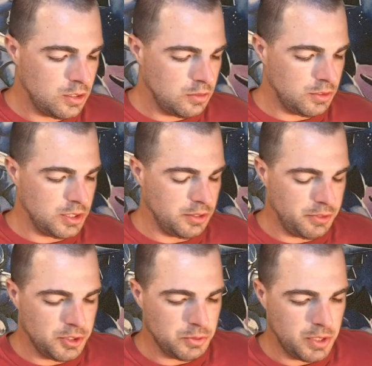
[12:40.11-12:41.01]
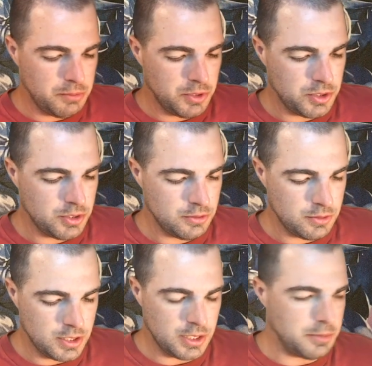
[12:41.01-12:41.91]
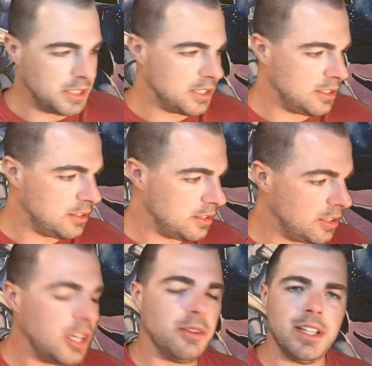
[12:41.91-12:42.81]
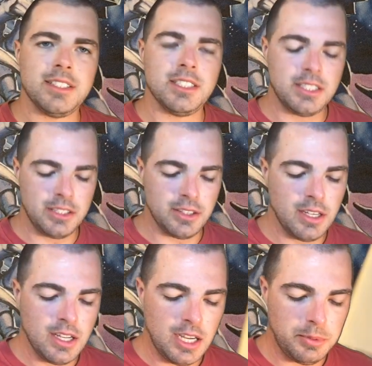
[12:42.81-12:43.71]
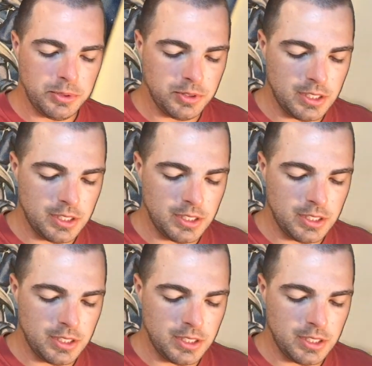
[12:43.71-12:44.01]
What is it? Diffusion wave motion? Does that make sense? No, that's a secret. I pulled